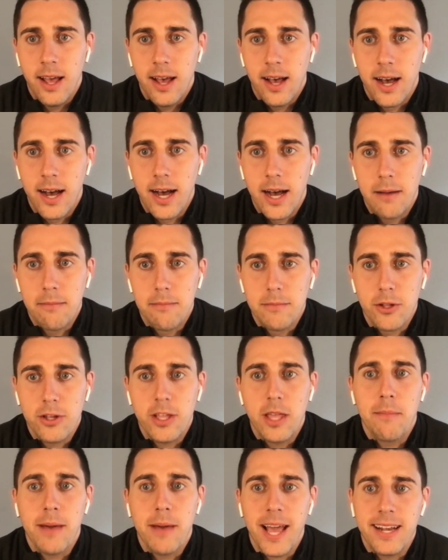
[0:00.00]
um,
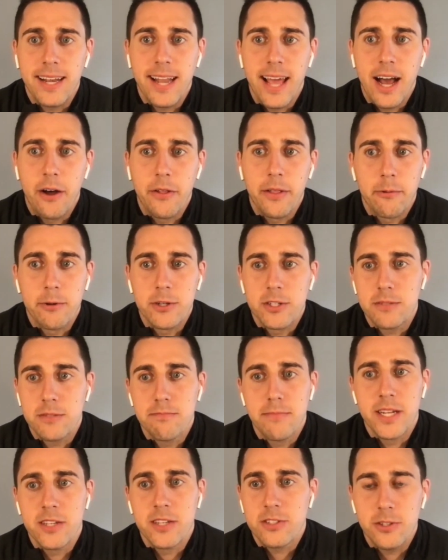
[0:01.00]
looking back now, they were
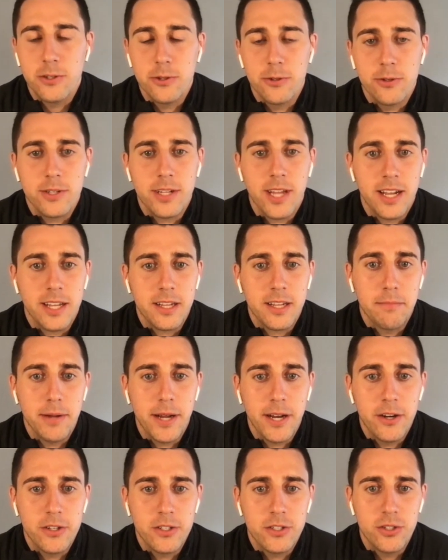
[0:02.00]
just minuscule, kind of
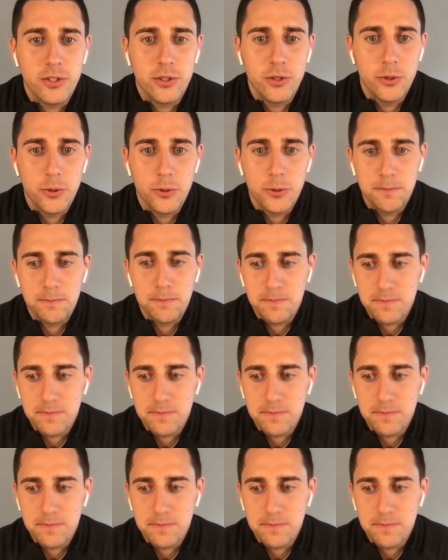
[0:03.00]
compared to